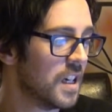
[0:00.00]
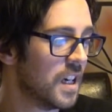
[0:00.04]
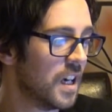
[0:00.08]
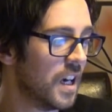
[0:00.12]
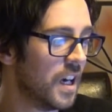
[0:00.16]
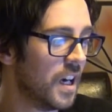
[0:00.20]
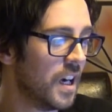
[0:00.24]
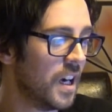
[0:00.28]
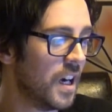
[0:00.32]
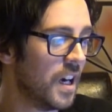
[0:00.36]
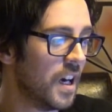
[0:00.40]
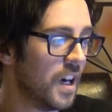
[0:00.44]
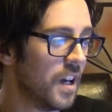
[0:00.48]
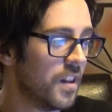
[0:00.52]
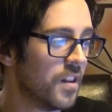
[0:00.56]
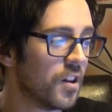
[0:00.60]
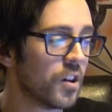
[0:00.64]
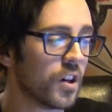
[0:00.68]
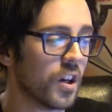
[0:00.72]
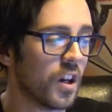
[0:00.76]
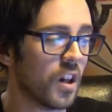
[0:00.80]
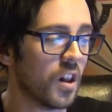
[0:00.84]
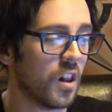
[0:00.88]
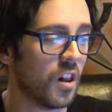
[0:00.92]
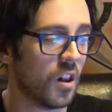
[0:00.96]
Uh, they're
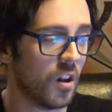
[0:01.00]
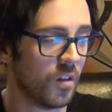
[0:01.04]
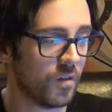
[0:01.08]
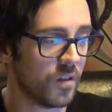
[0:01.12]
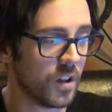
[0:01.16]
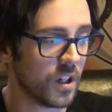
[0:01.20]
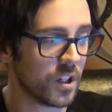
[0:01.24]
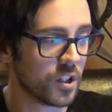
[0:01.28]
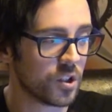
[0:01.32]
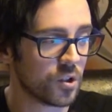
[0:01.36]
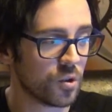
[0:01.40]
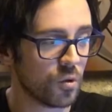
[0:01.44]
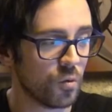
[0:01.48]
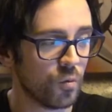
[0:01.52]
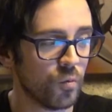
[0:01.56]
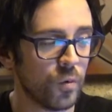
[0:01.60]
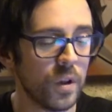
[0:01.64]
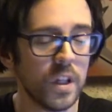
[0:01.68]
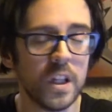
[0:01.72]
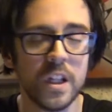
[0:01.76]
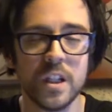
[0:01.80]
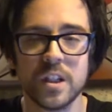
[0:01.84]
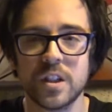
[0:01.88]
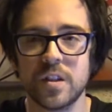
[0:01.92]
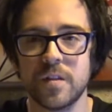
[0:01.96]
going to love this.
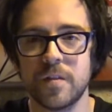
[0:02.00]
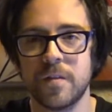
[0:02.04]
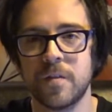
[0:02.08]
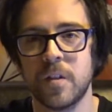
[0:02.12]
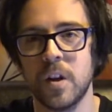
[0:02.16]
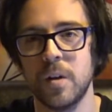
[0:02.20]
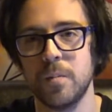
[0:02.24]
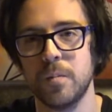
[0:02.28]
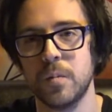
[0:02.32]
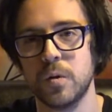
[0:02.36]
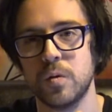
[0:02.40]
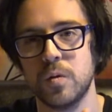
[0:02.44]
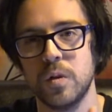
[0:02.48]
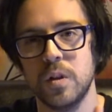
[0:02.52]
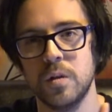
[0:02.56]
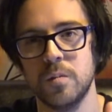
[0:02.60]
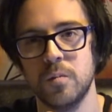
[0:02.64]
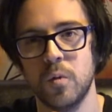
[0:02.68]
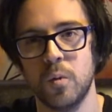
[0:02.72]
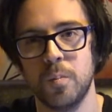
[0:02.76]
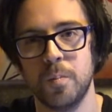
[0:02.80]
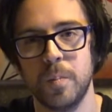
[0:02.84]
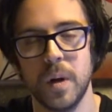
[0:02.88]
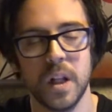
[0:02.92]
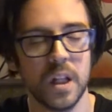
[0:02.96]
Really, it's a flip between
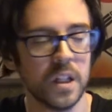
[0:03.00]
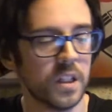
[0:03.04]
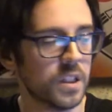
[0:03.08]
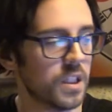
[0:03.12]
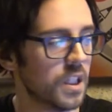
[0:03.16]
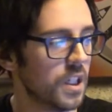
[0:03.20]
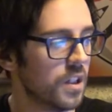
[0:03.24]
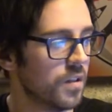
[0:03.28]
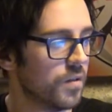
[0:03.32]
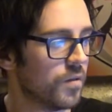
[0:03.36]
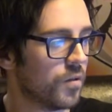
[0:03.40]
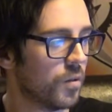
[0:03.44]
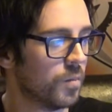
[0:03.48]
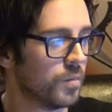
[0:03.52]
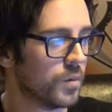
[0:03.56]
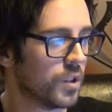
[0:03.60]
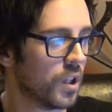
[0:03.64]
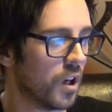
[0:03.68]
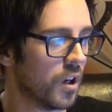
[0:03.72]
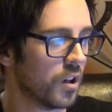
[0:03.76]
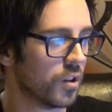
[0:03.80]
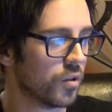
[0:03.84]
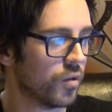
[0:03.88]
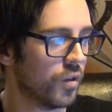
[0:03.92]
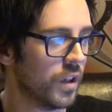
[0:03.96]
mobility from
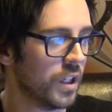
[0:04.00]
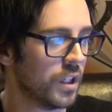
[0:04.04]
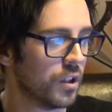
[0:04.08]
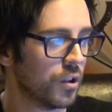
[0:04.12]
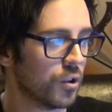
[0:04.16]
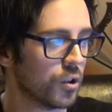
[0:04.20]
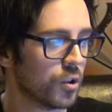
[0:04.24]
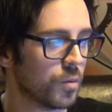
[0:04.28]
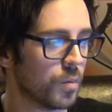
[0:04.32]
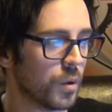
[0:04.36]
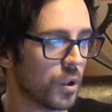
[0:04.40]
Dark Raiders,